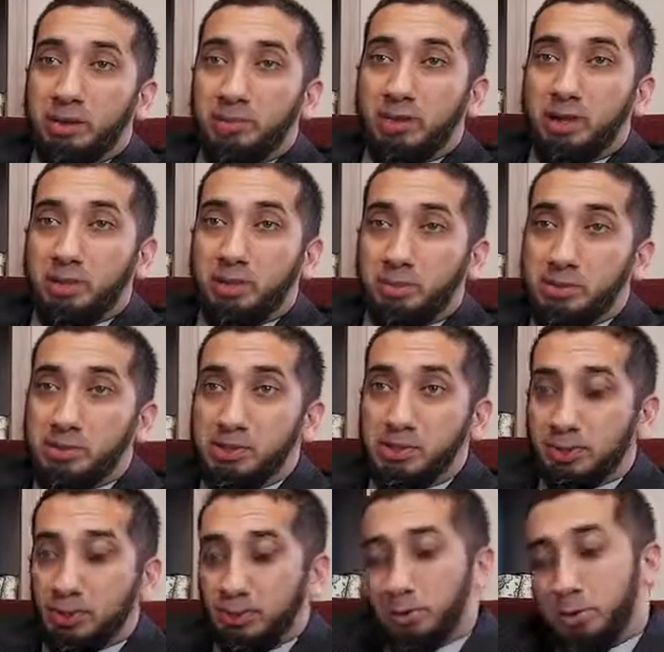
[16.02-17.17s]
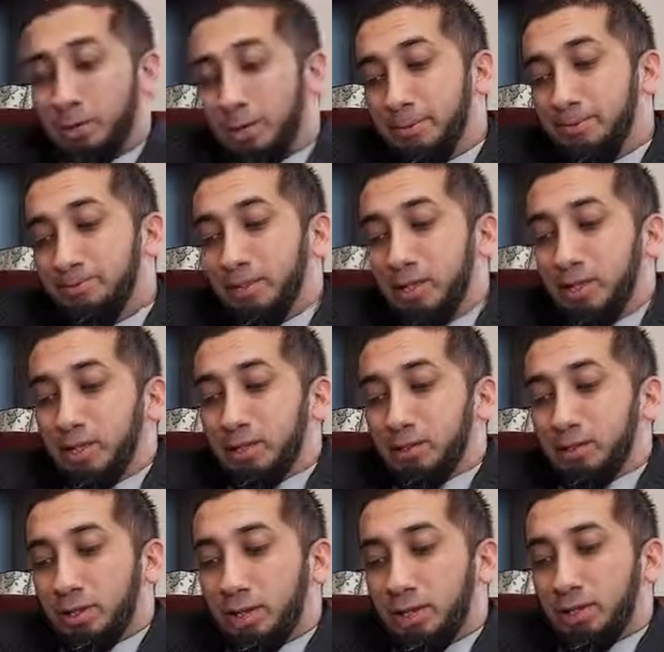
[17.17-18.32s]
I find amazing about the Quran.
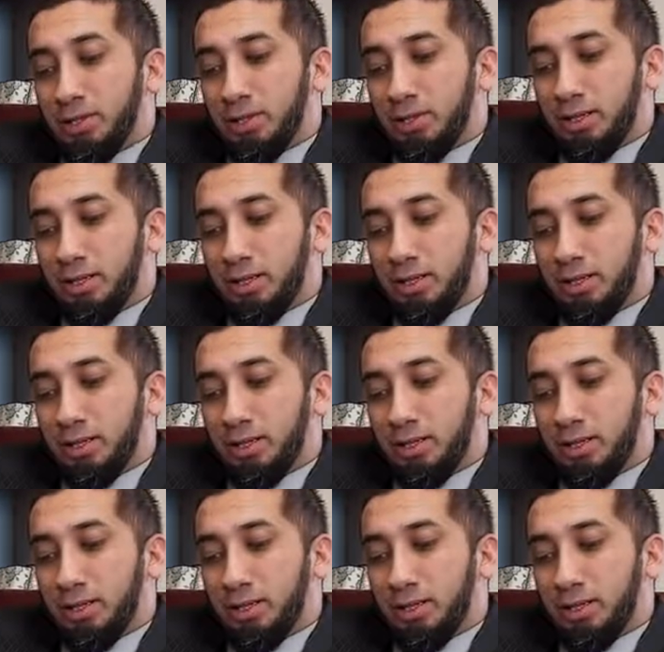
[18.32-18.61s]
Today,